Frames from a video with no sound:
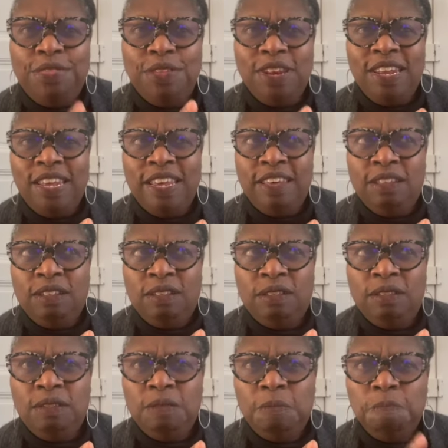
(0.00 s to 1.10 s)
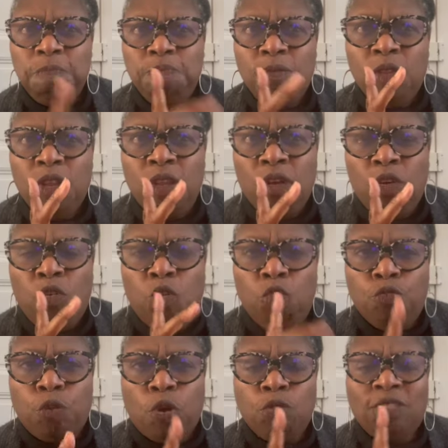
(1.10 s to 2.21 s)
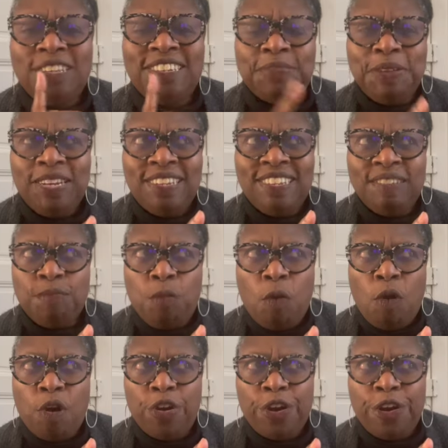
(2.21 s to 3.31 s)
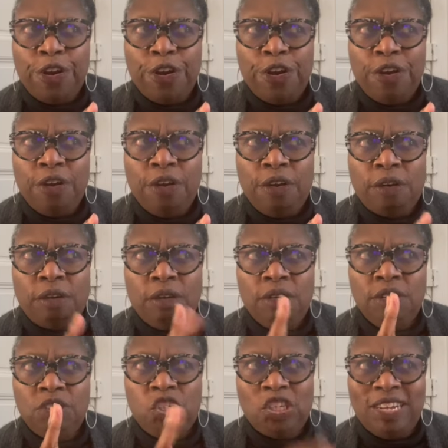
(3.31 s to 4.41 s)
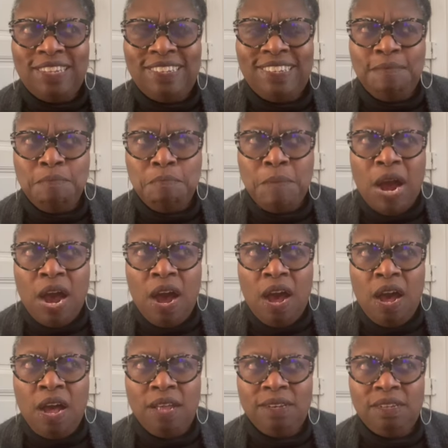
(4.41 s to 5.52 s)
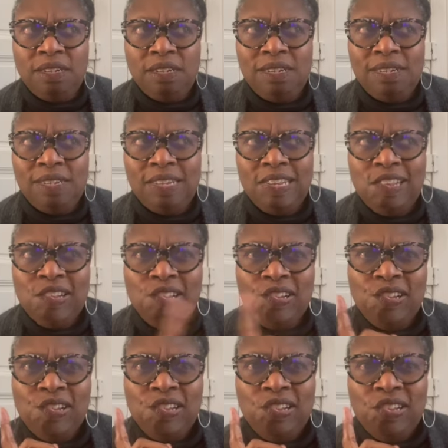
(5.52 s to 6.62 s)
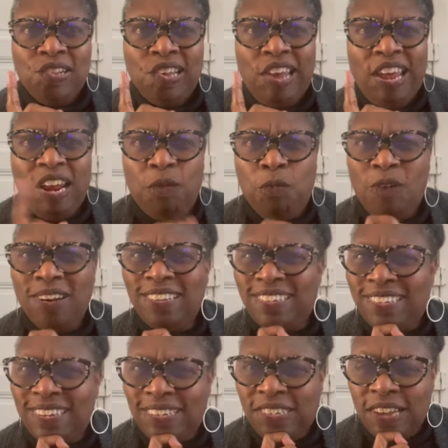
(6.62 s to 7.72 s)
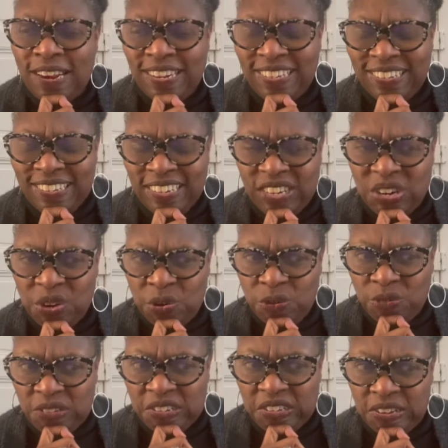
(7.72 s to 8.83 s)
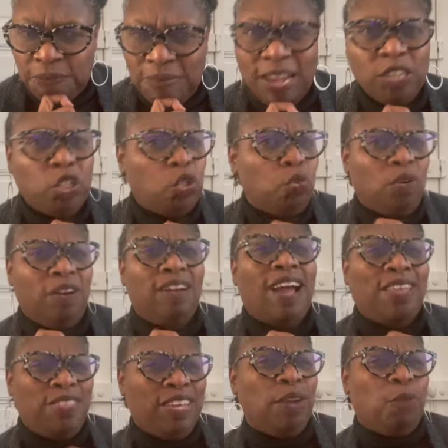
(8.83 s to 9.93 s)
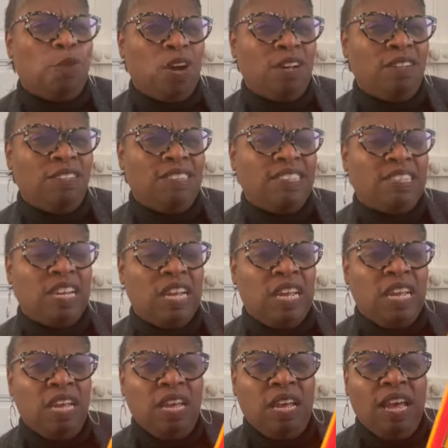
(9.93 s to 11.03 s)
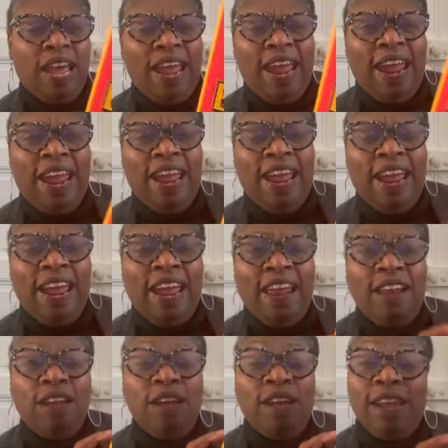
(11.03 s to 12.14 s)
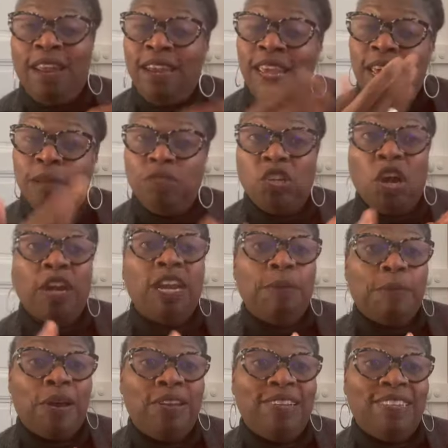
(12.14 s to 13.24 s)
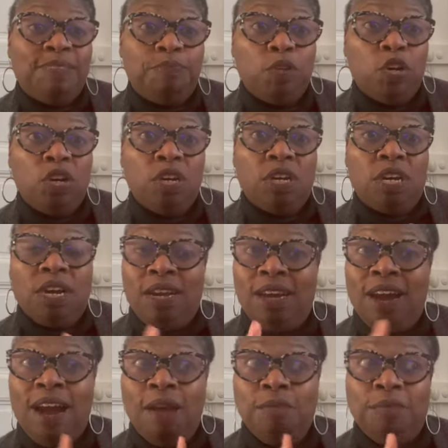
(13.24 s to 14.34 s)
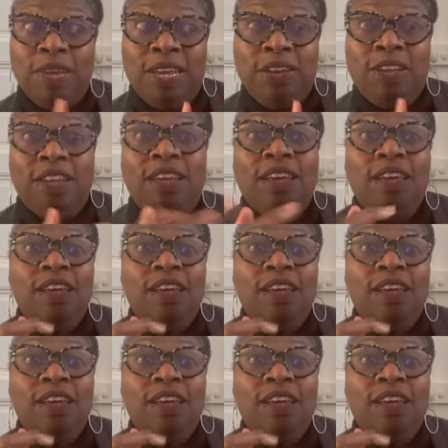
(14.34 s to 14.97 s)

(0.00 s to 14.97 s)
Hill who wrote The Sweetness of Water, Jason Mott, and I want to say Ta-Nehisi Coates. I'm not sure. I think it was. And him talking about his book got me,